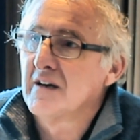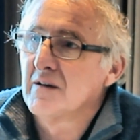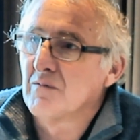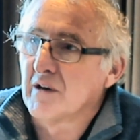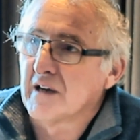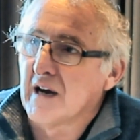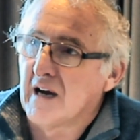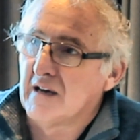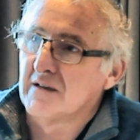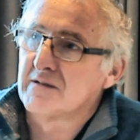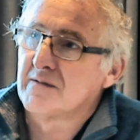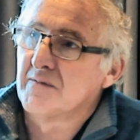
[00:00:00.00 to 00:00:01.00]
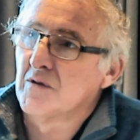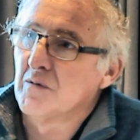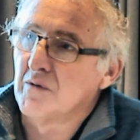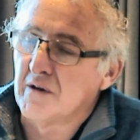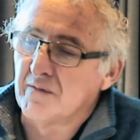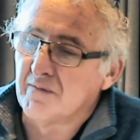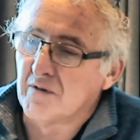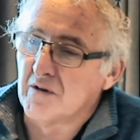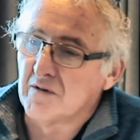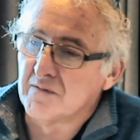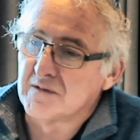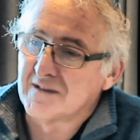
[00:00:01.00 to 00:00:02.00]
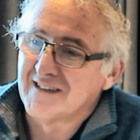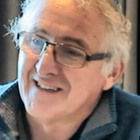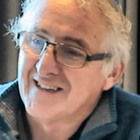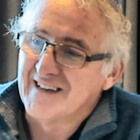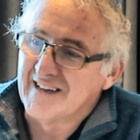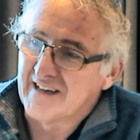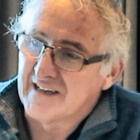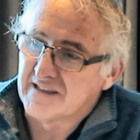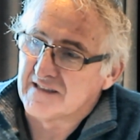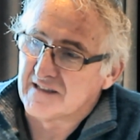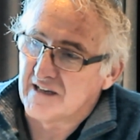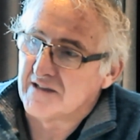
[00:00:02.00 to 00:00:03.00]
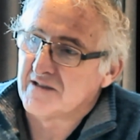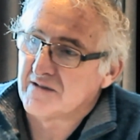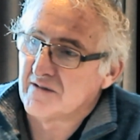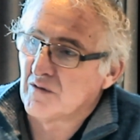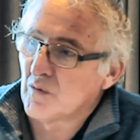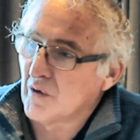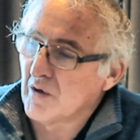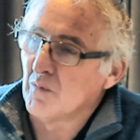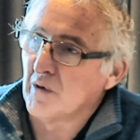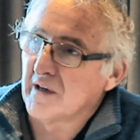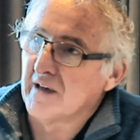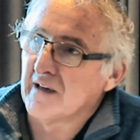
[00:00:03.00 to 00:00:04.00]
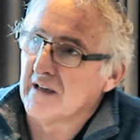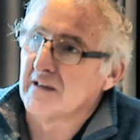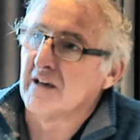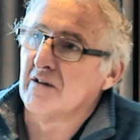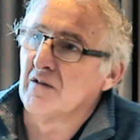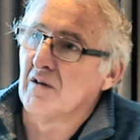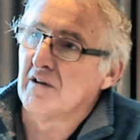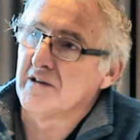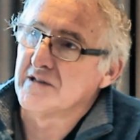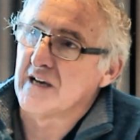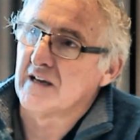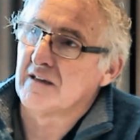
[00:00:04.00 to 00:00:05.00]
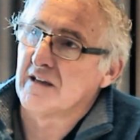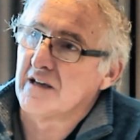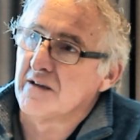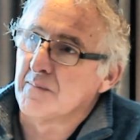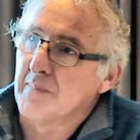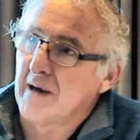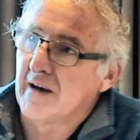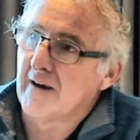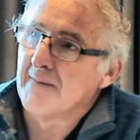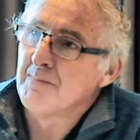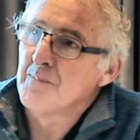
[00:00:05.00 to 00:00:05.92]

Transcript: regardless of who it involves, and as such, the quicker we can get that knowledge out there, the better,